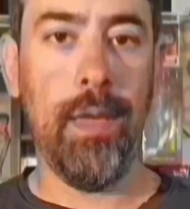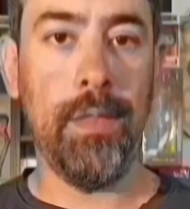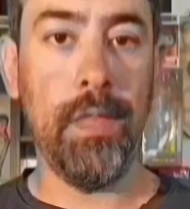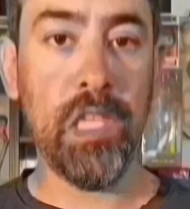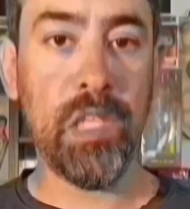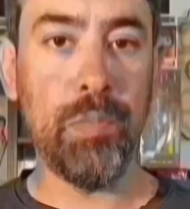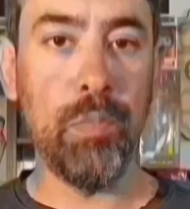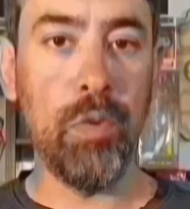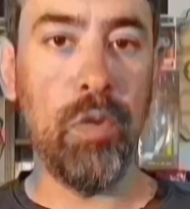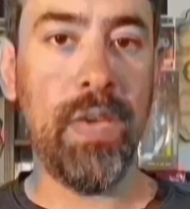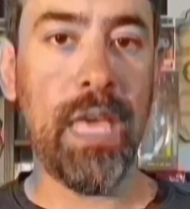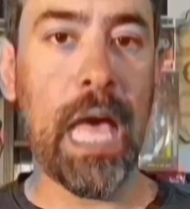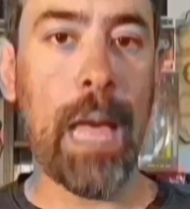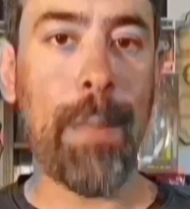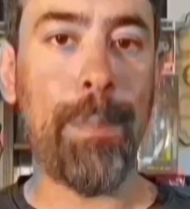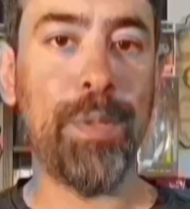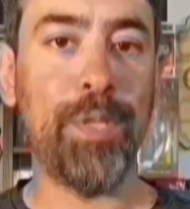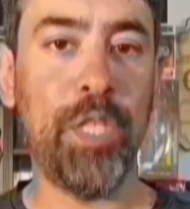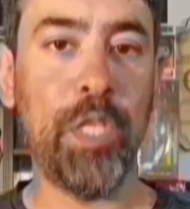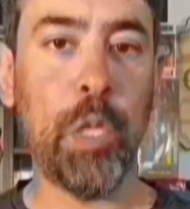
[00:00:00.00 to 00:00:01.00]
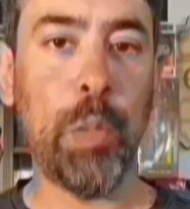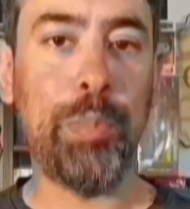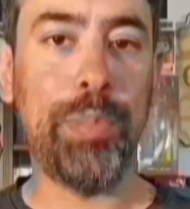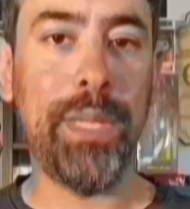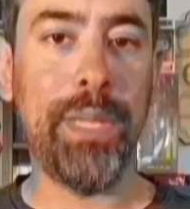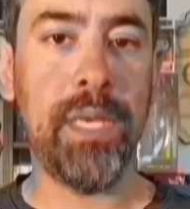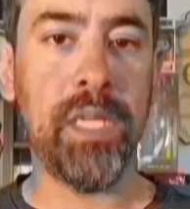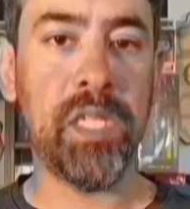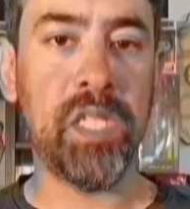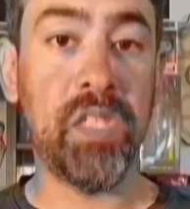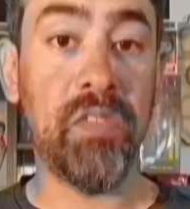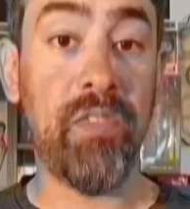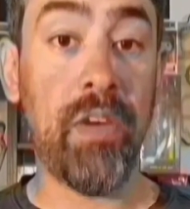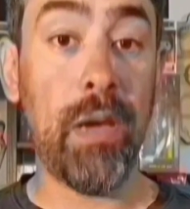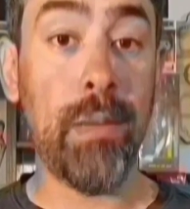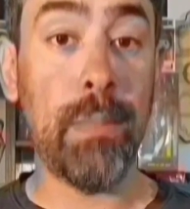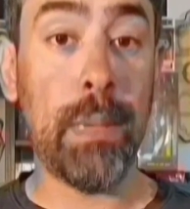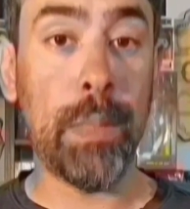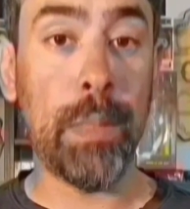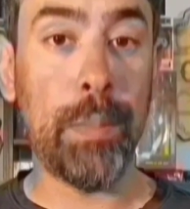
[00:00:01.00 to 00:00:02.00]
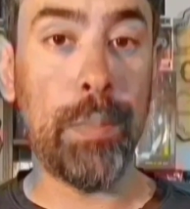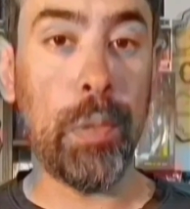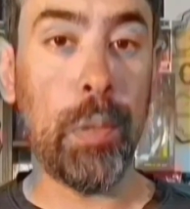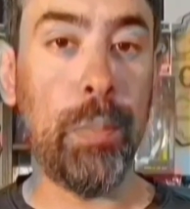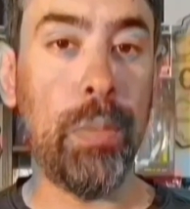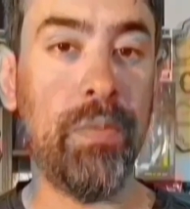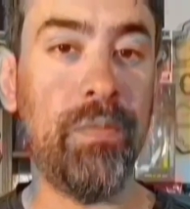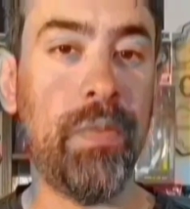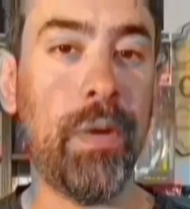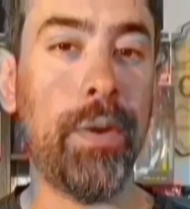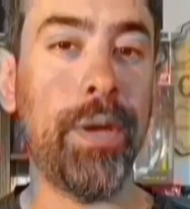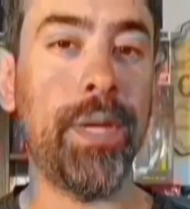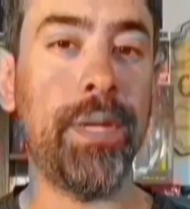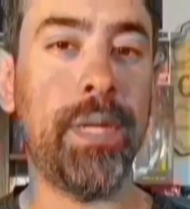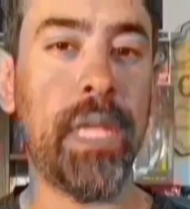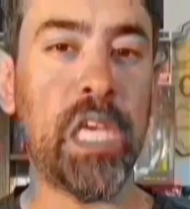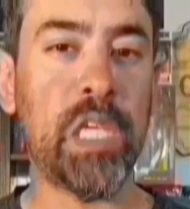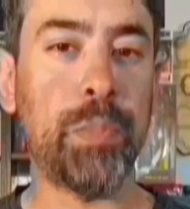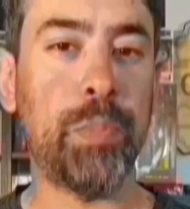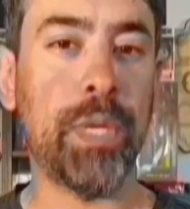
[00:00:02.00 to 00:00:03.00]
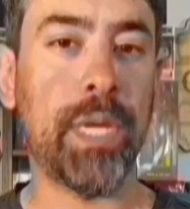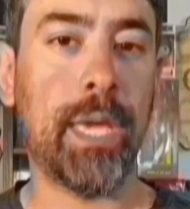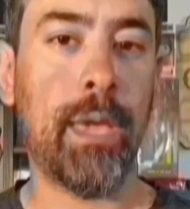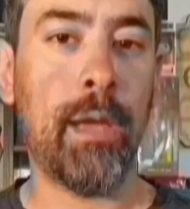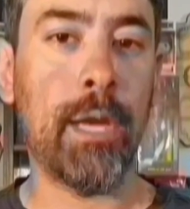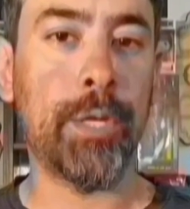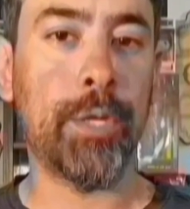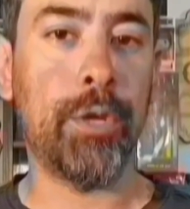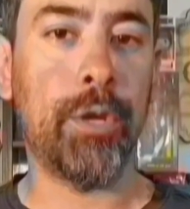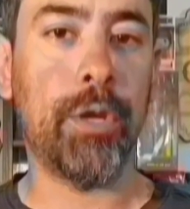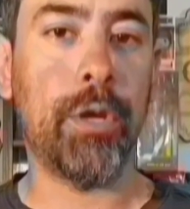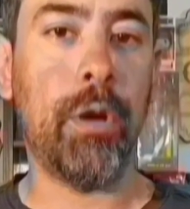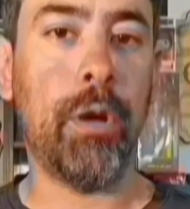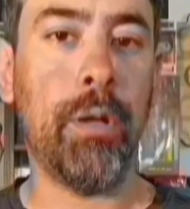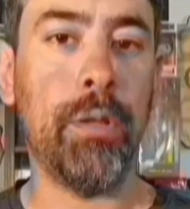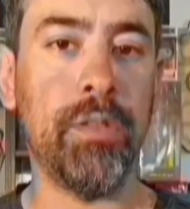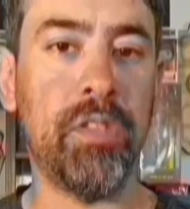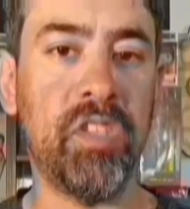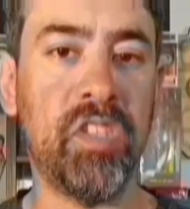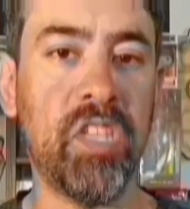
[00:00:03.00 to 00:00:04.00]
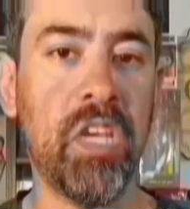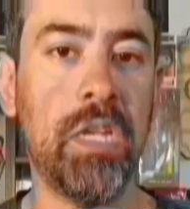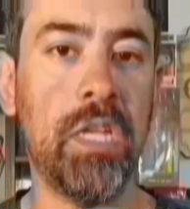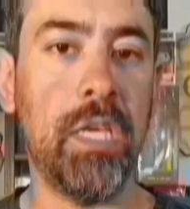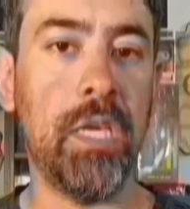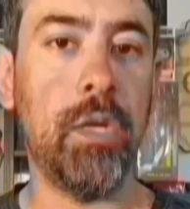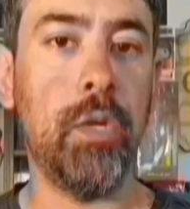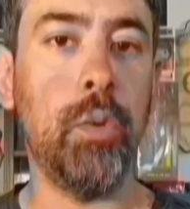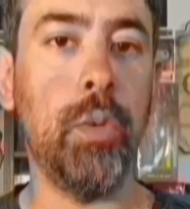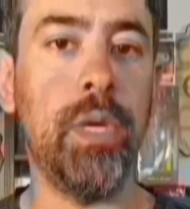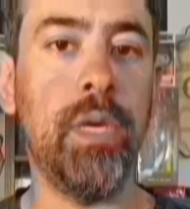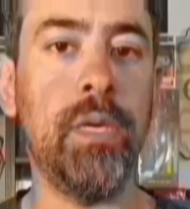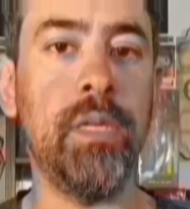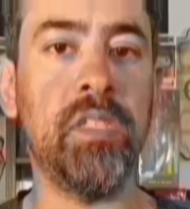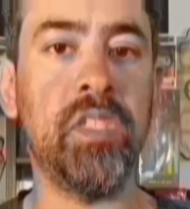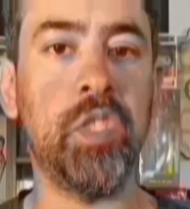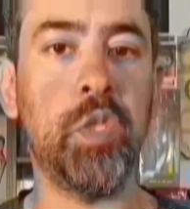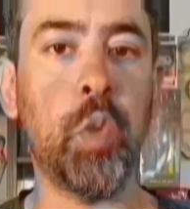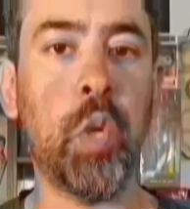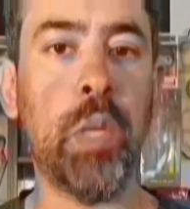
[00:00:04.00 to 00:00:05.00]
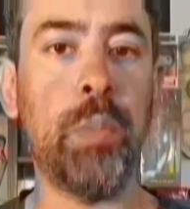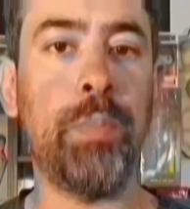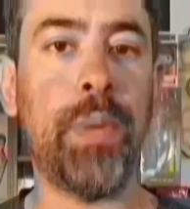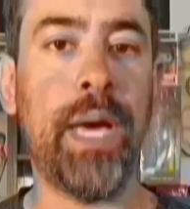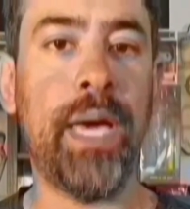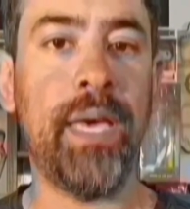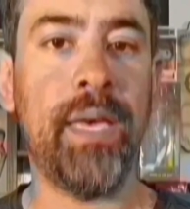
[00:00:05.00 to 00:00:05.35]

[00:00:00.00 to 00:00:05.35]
movie, Al Pacino plays the very memorable but very desperate character called Sonny, who is joined by his